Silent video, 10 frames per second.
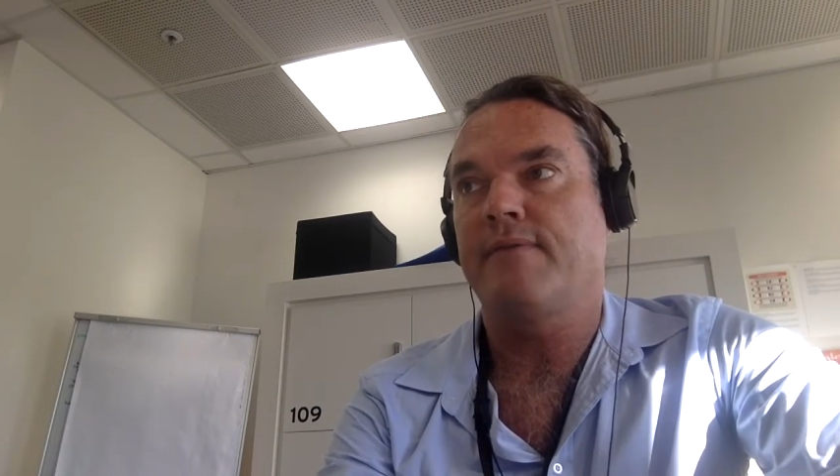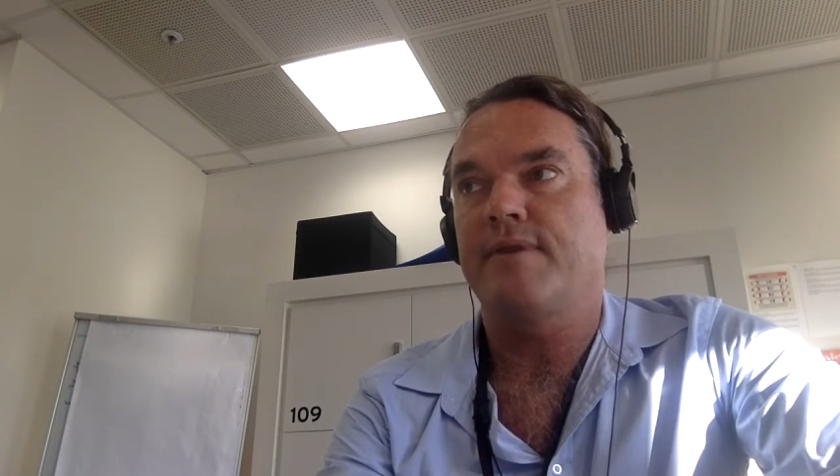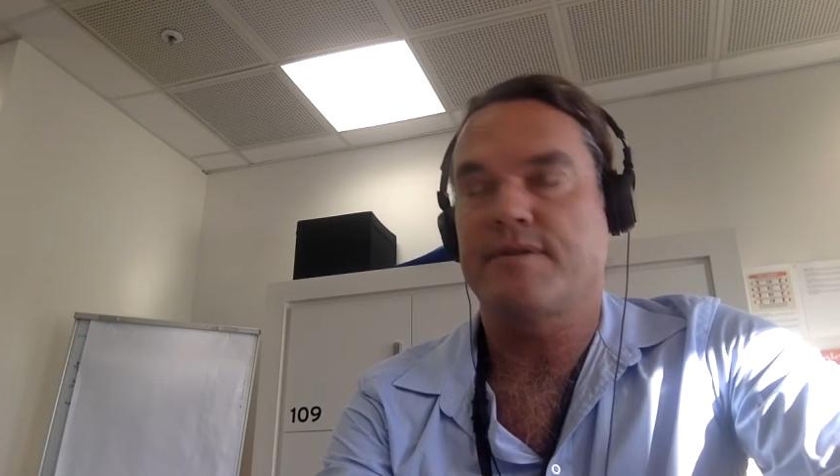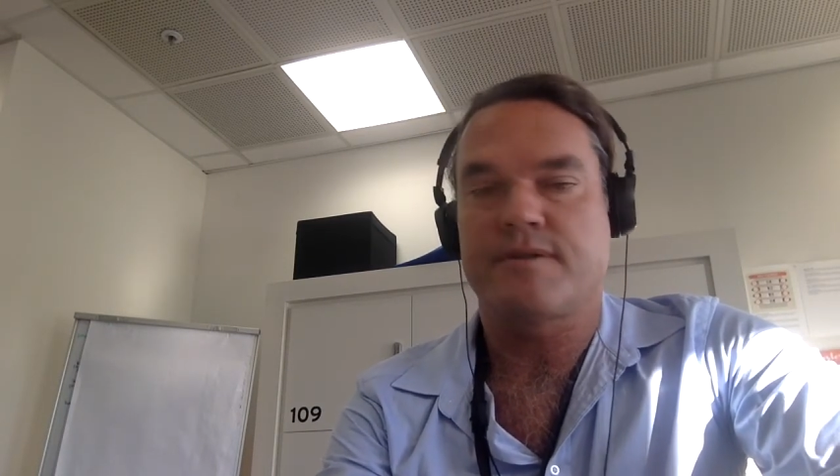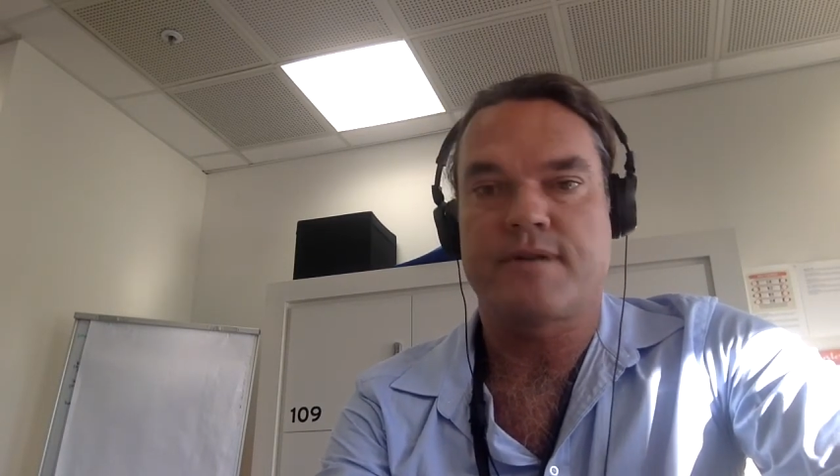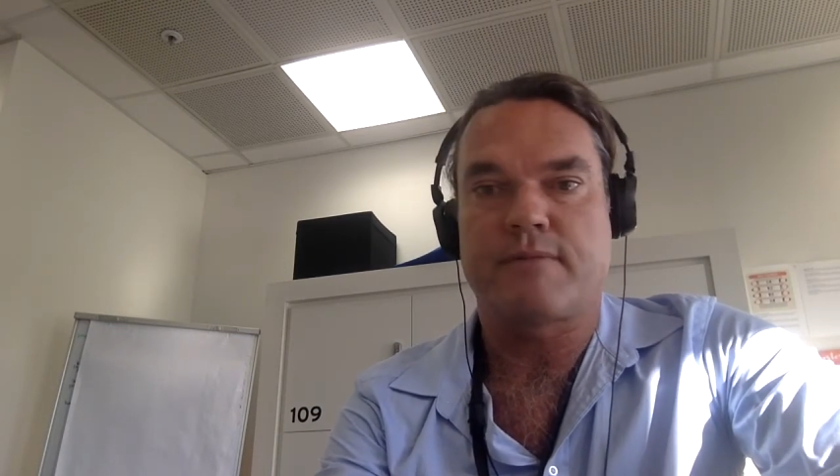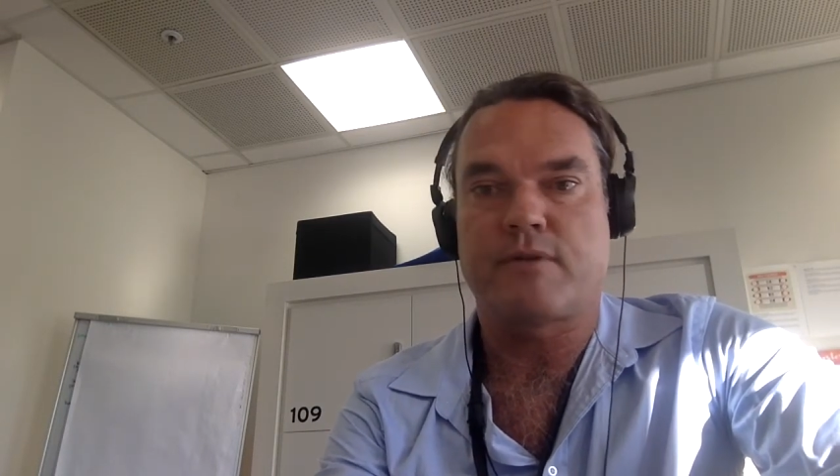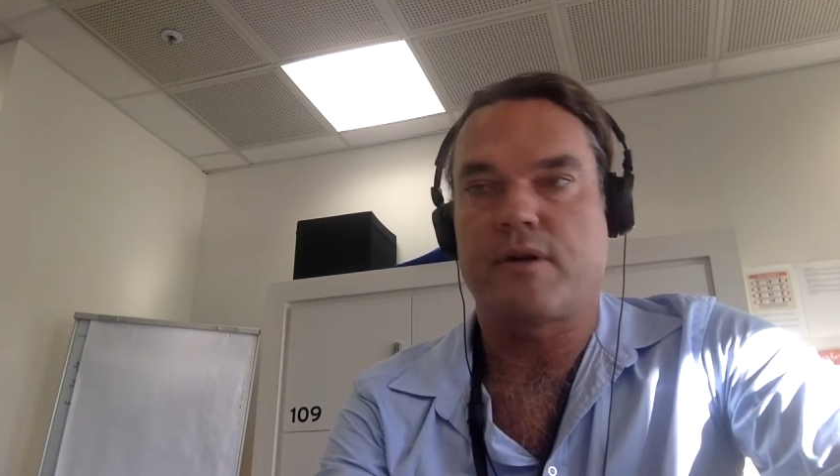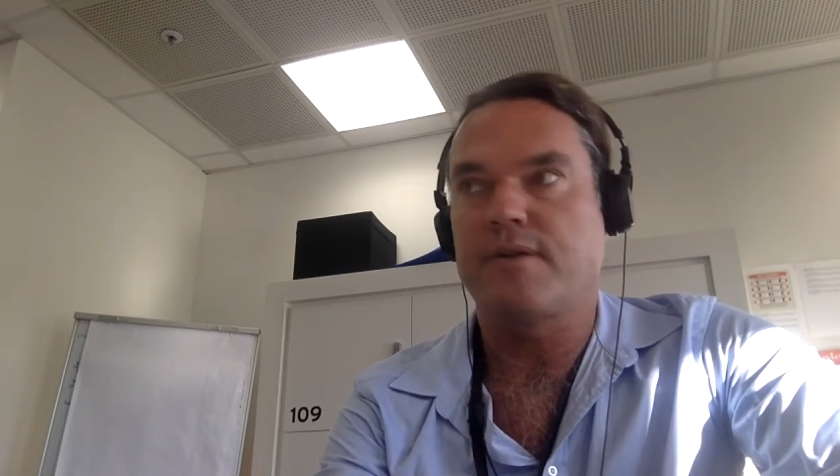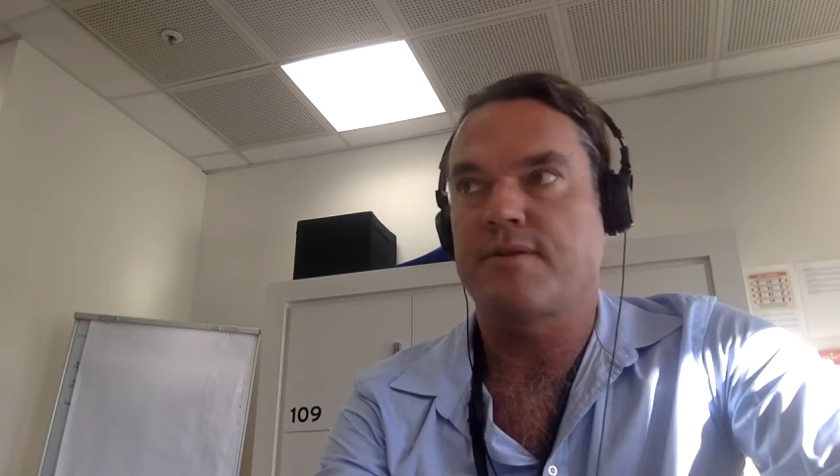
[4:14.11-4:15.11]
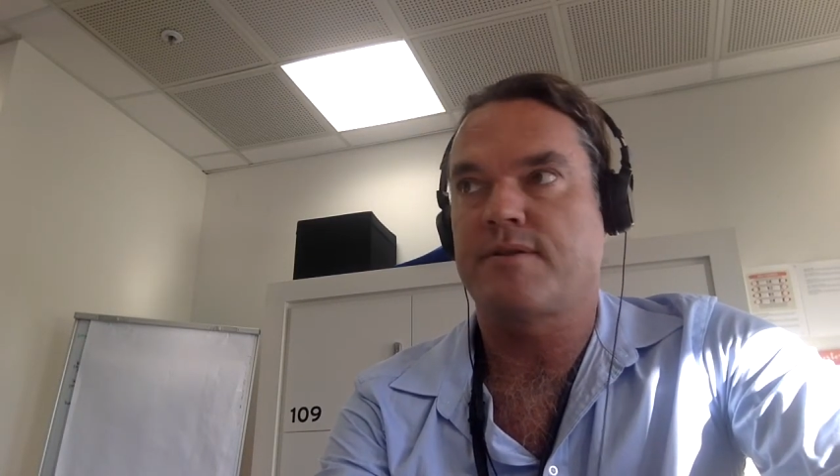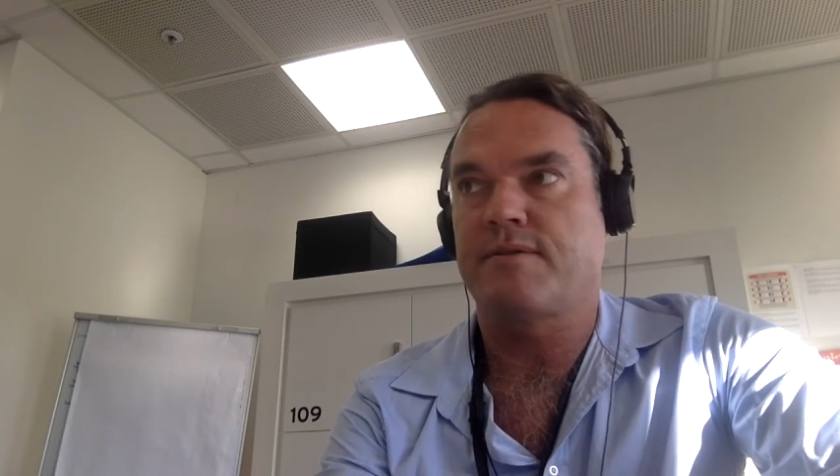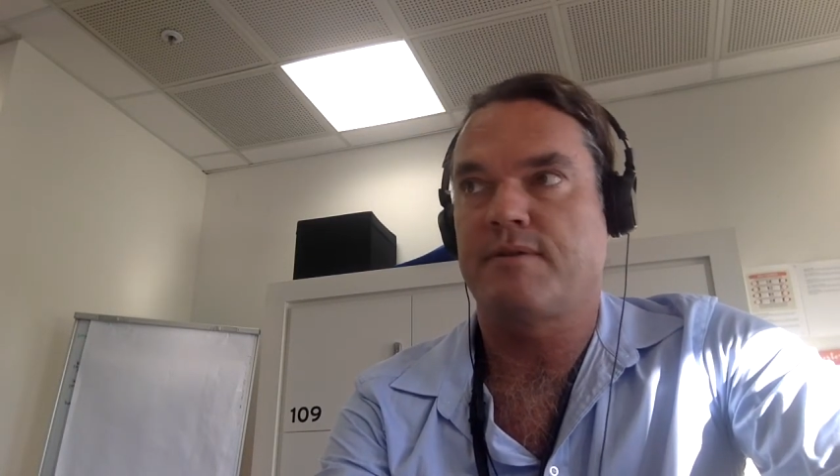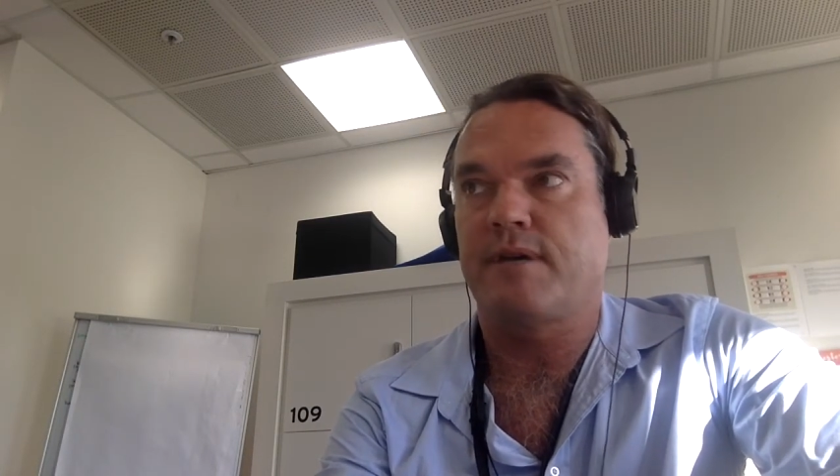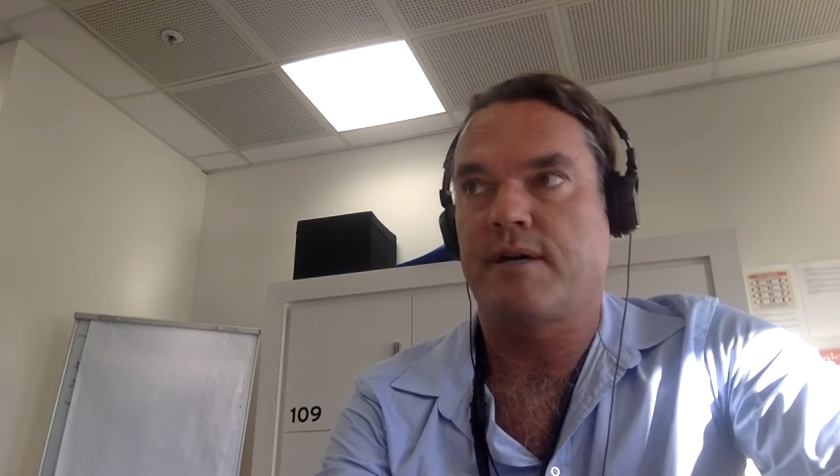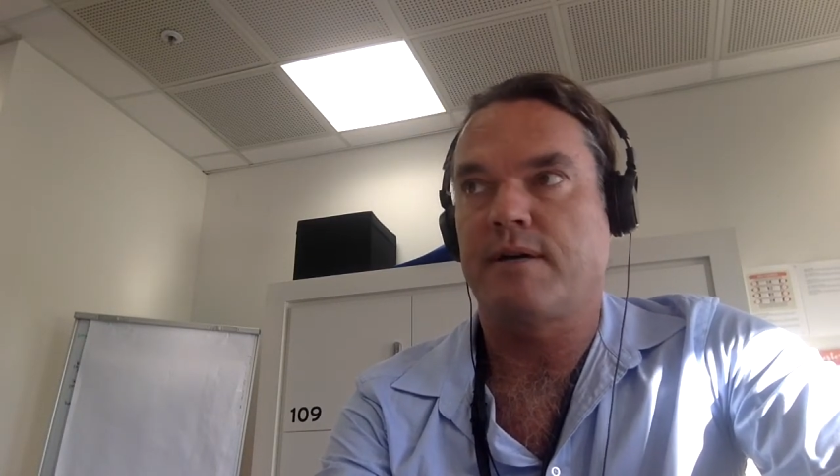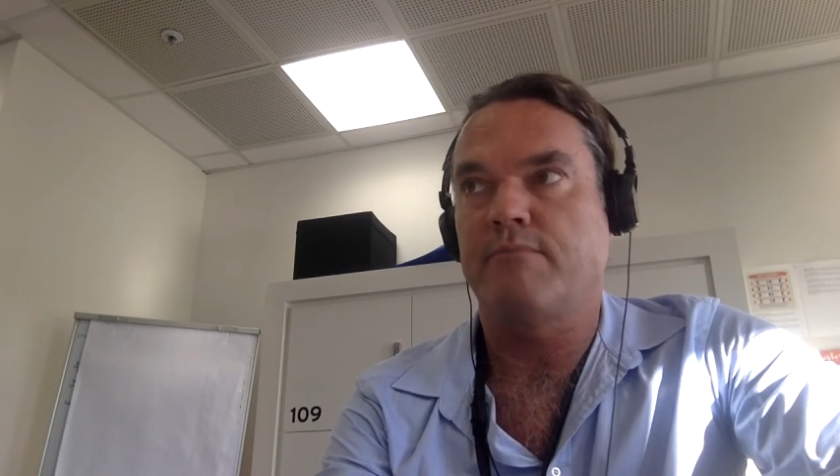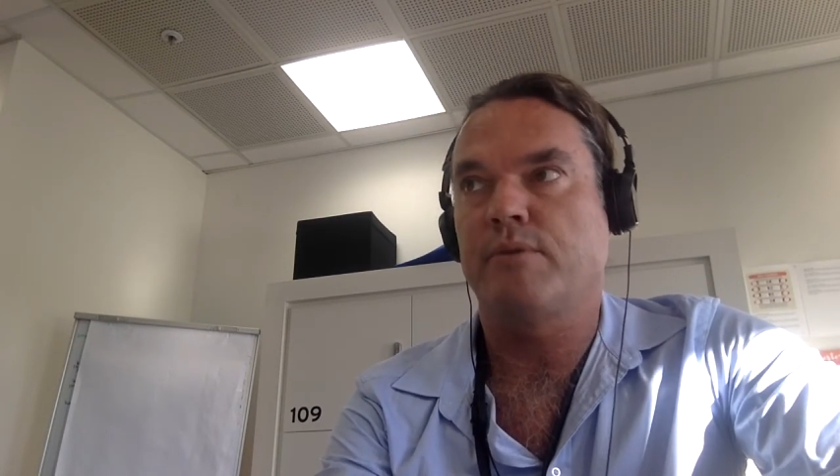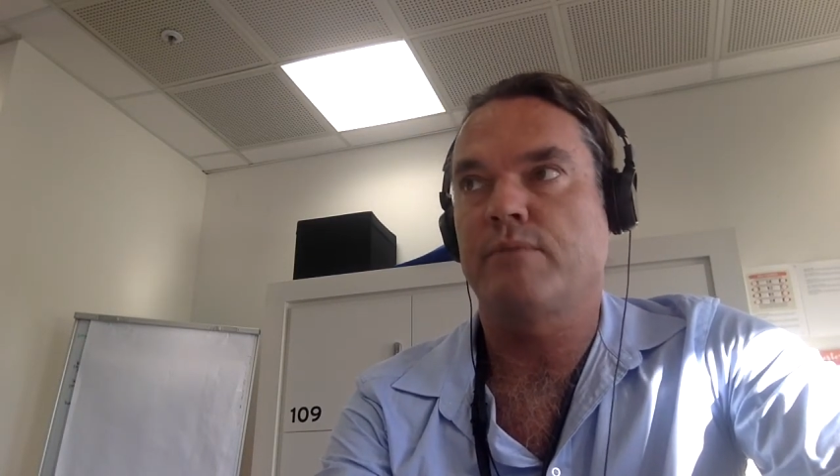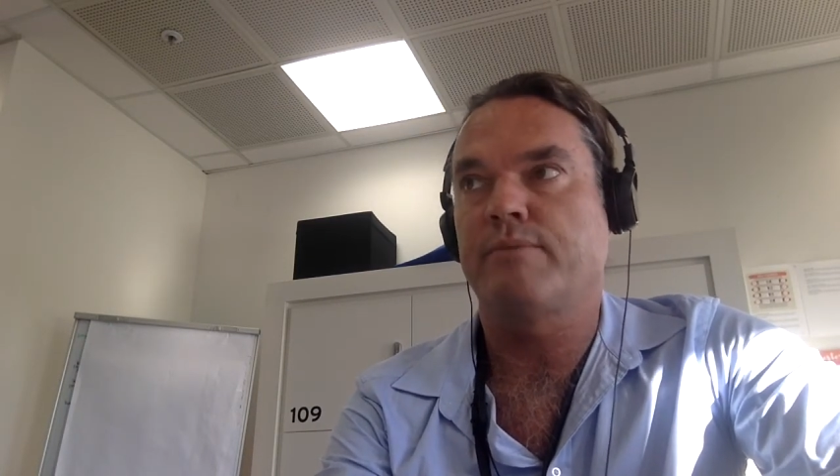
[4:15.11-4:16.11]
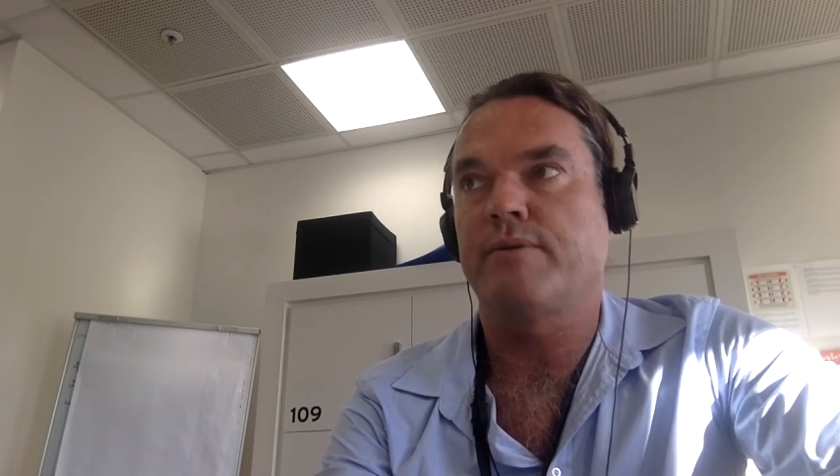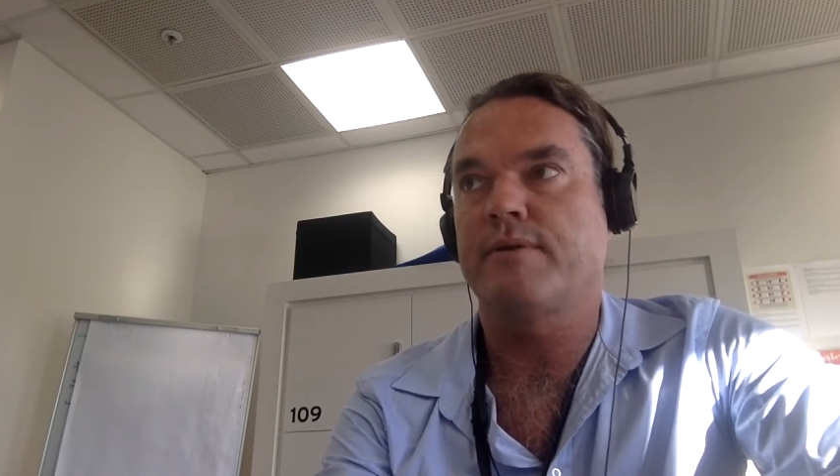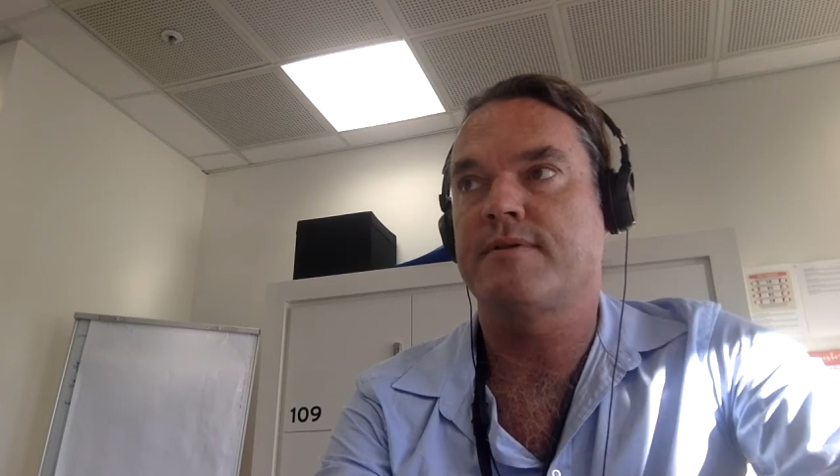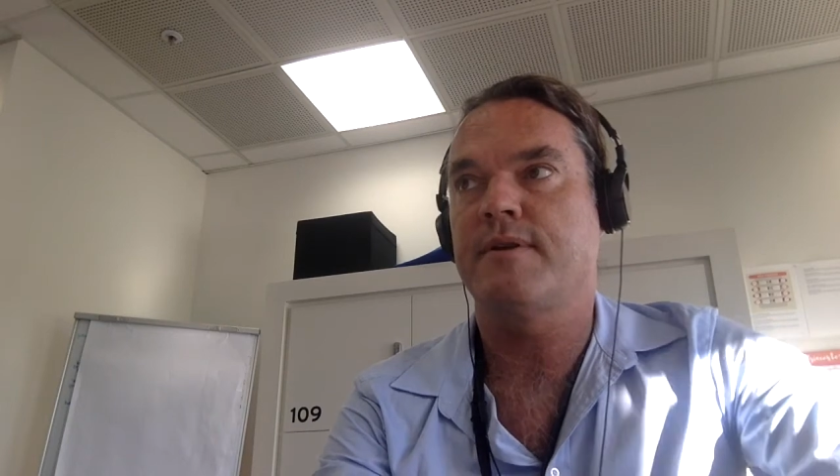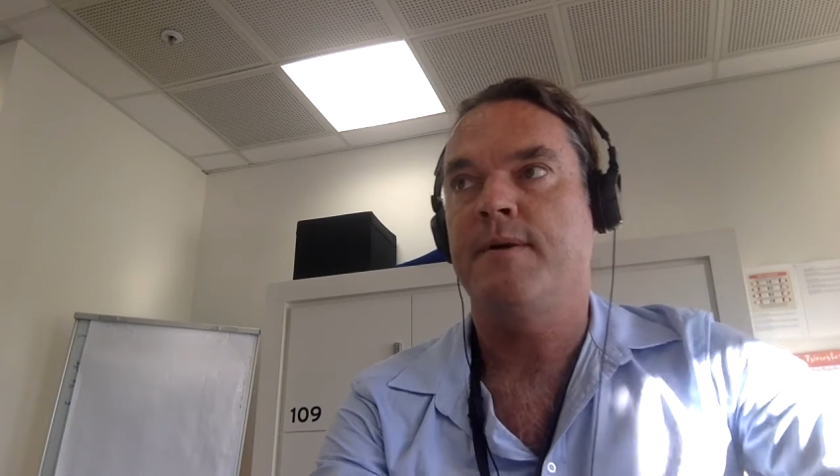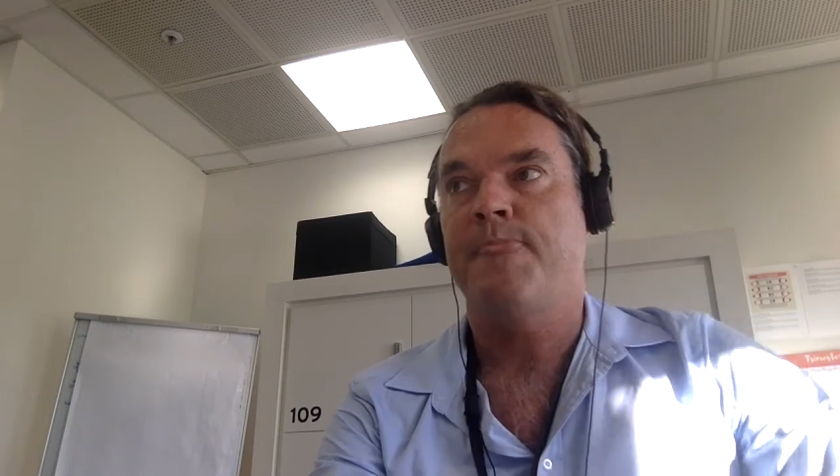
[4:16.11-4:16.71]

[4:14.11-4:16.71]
These are summarised in bullet points,